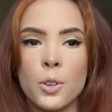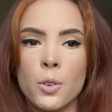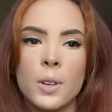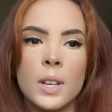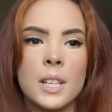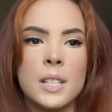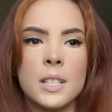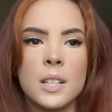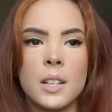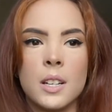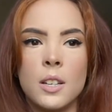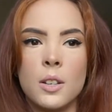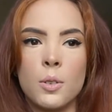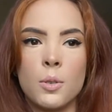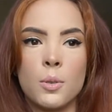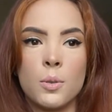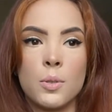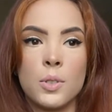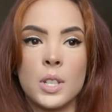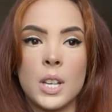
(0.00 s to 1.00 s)
easy to
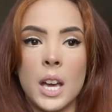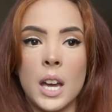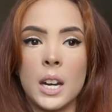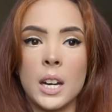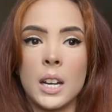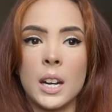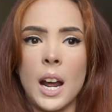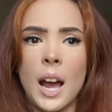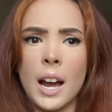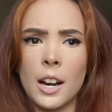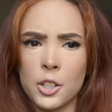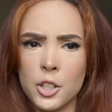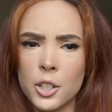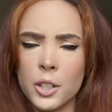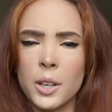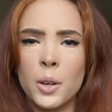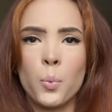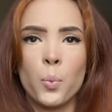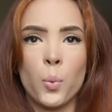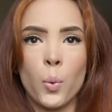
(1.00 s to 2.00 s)
use and it
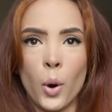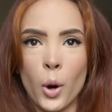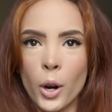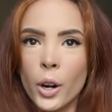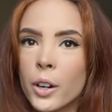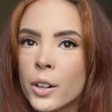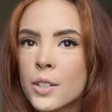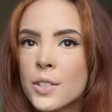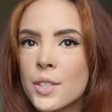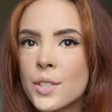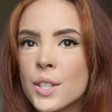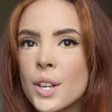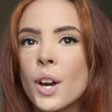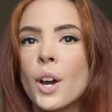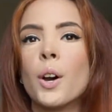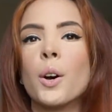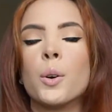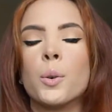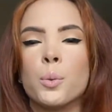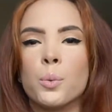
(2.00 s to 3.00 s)
actually works
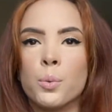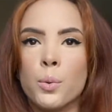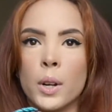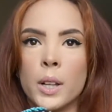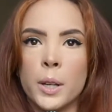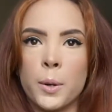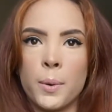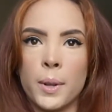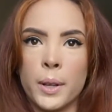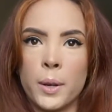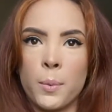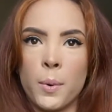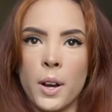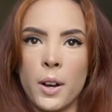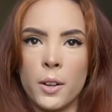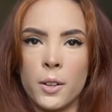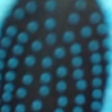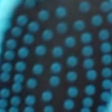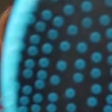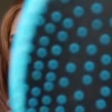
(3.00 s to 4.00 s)
really
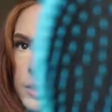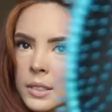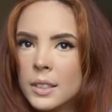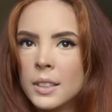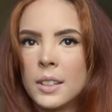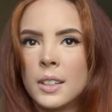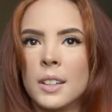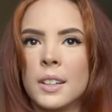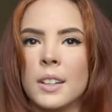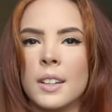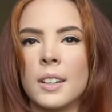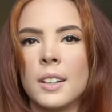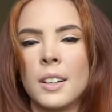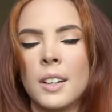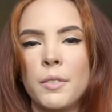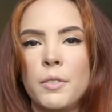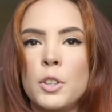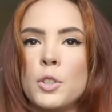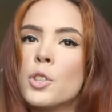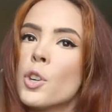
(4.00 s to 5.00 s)
well.
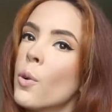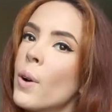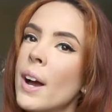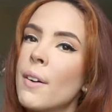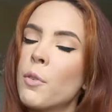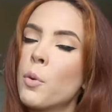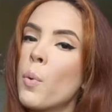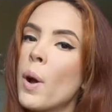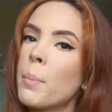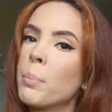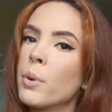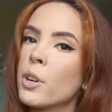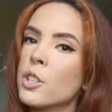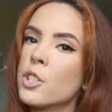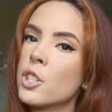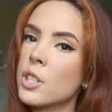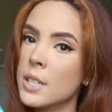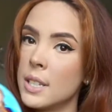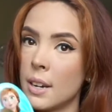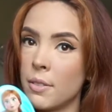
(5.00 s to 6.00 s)
If you don't have a wet
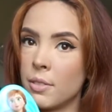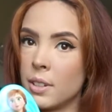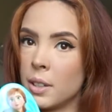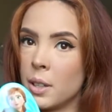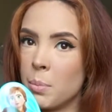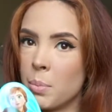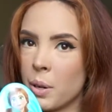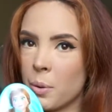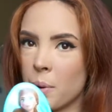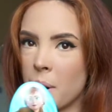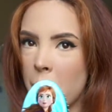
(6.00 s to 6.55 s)
brush, definitely pick one